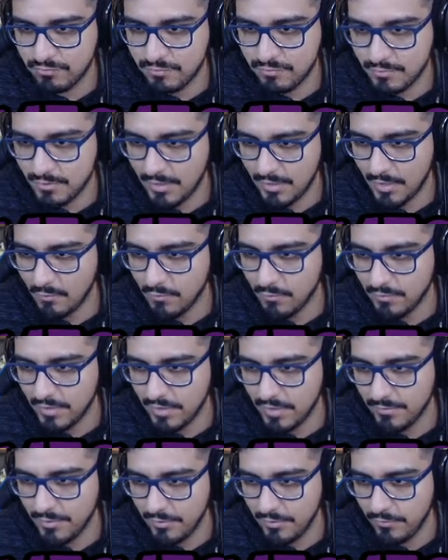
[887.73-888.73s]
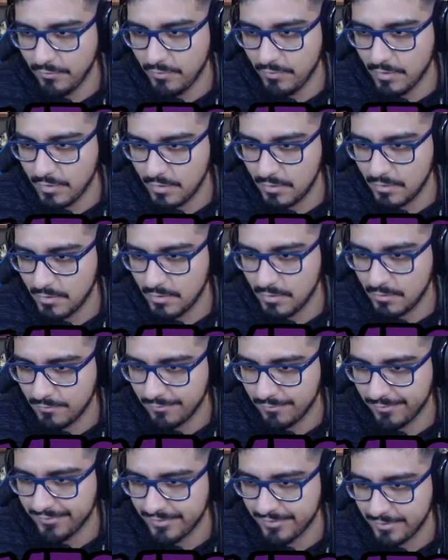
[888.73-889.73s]
I will name you...
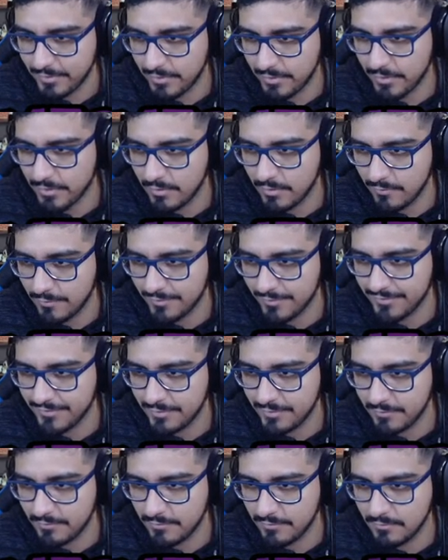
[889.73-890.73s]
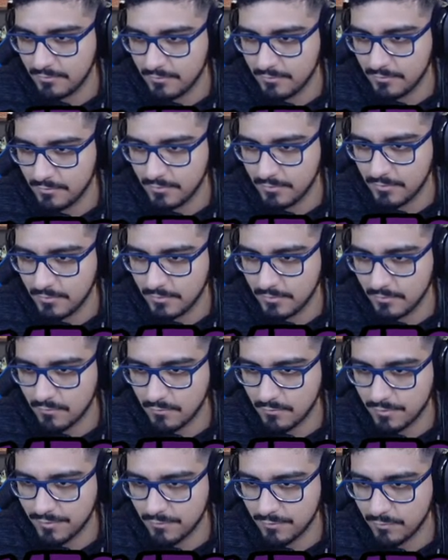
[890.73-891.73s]
Where is it? Where is it?
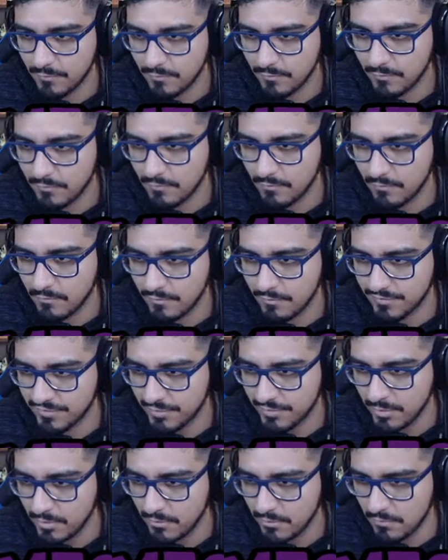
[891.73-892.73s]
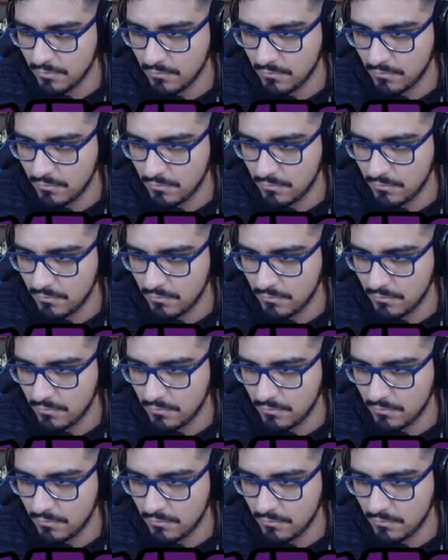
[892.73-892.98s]
Where... Is there no...